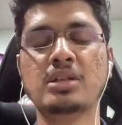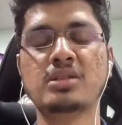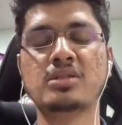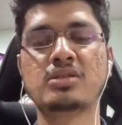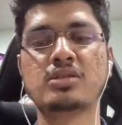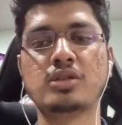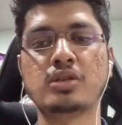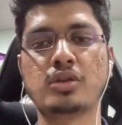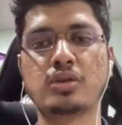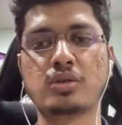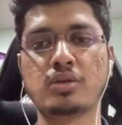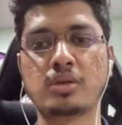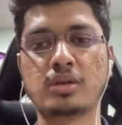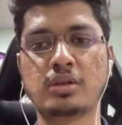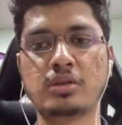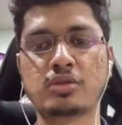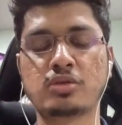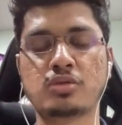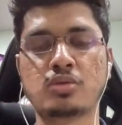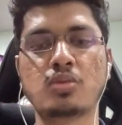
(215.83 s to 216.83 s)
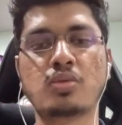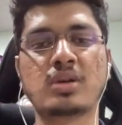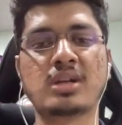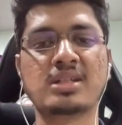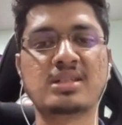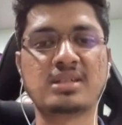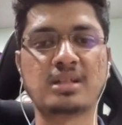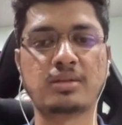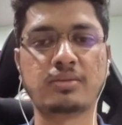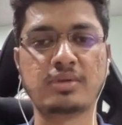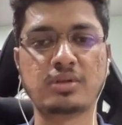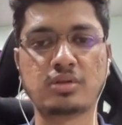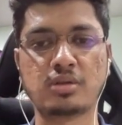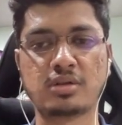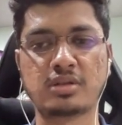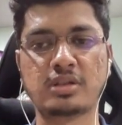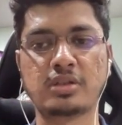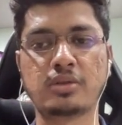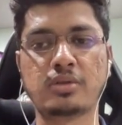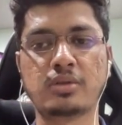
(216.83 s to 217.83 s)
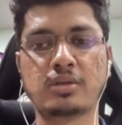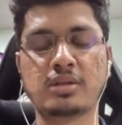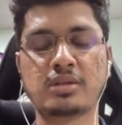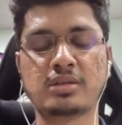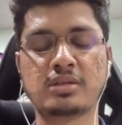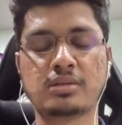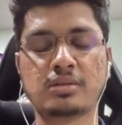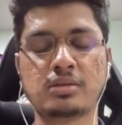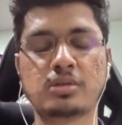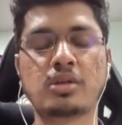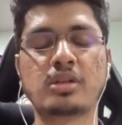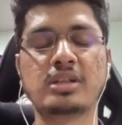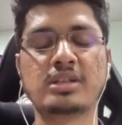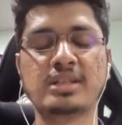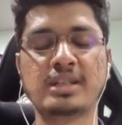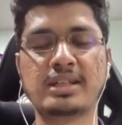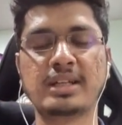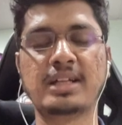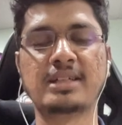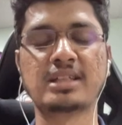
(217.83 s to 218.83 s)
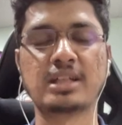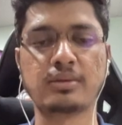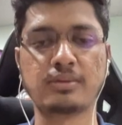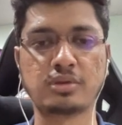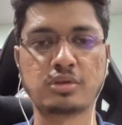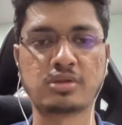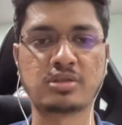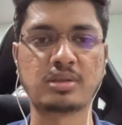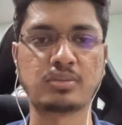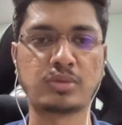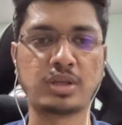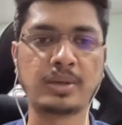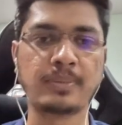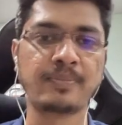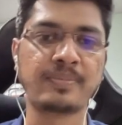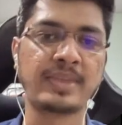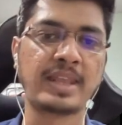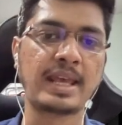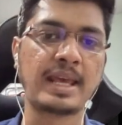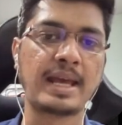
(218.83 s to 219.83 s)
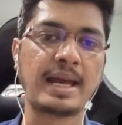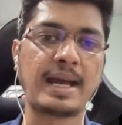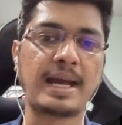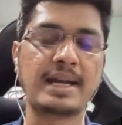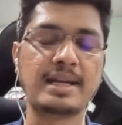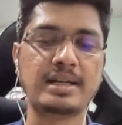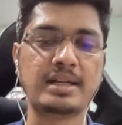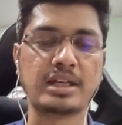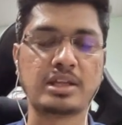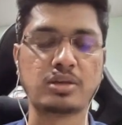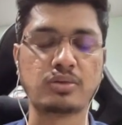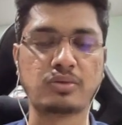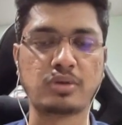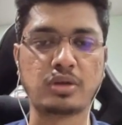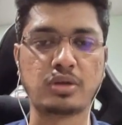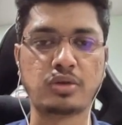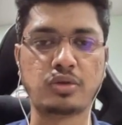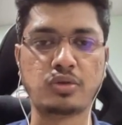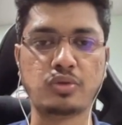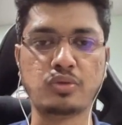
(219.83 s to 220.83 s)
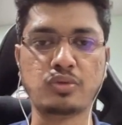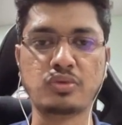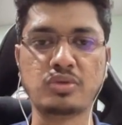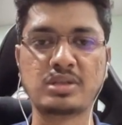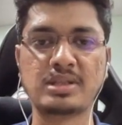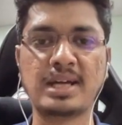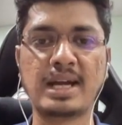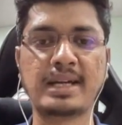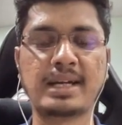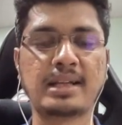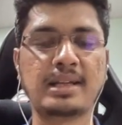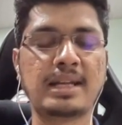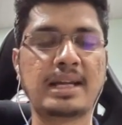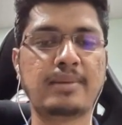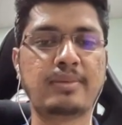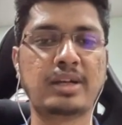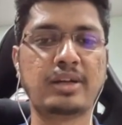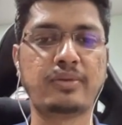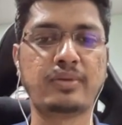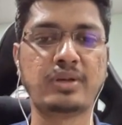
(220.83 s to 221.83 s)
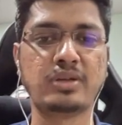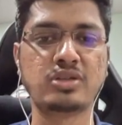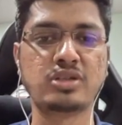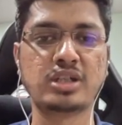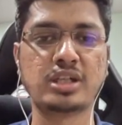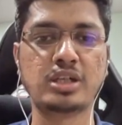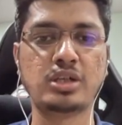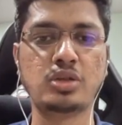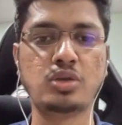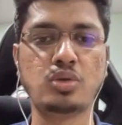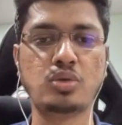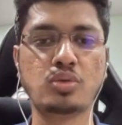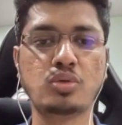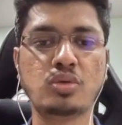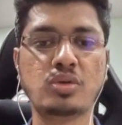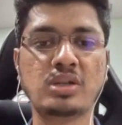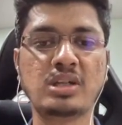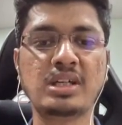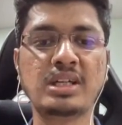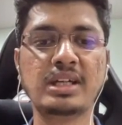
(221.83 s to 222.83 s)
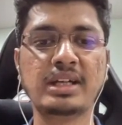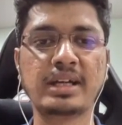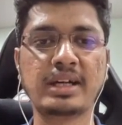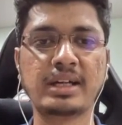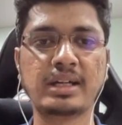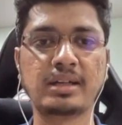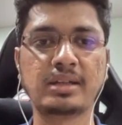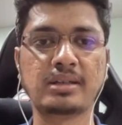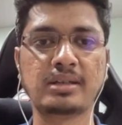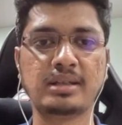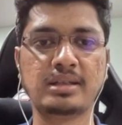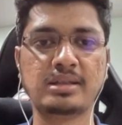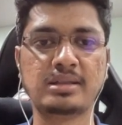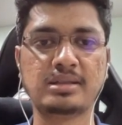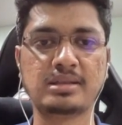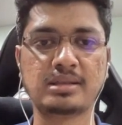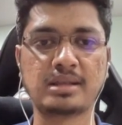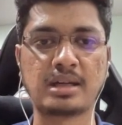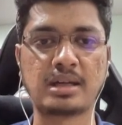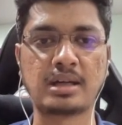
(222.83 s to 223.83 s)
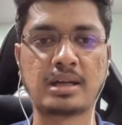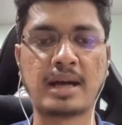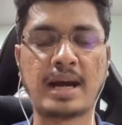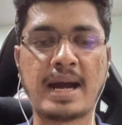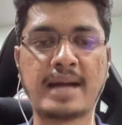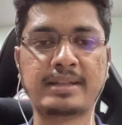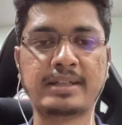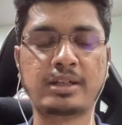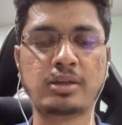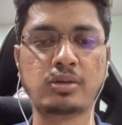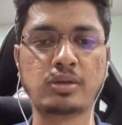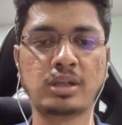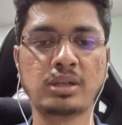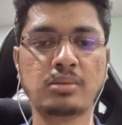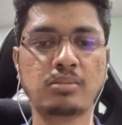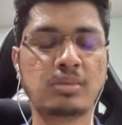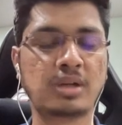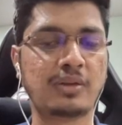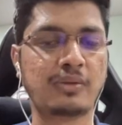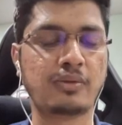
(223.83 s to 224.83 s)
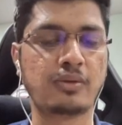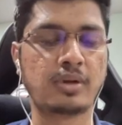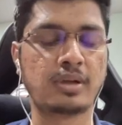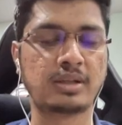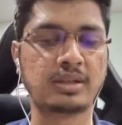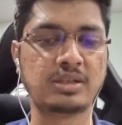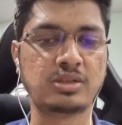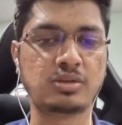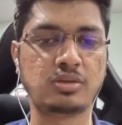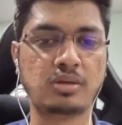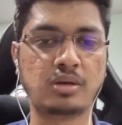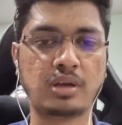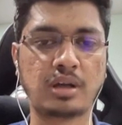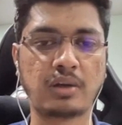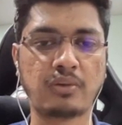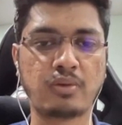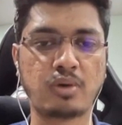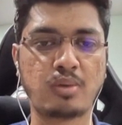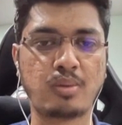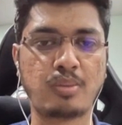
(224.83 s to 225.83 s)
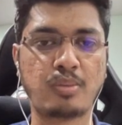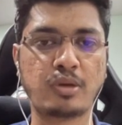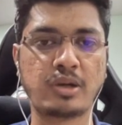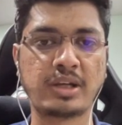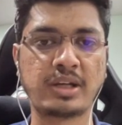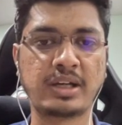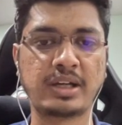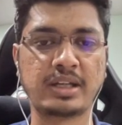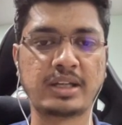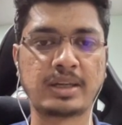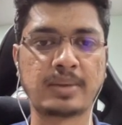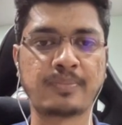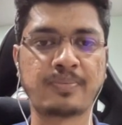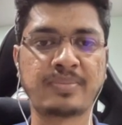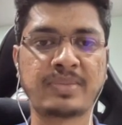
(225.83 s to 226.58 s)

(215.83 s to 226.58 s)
secured token service or secret service or something, and then you will use that in lambda function to create this ID token. But for this tutorial we'll be putting it here.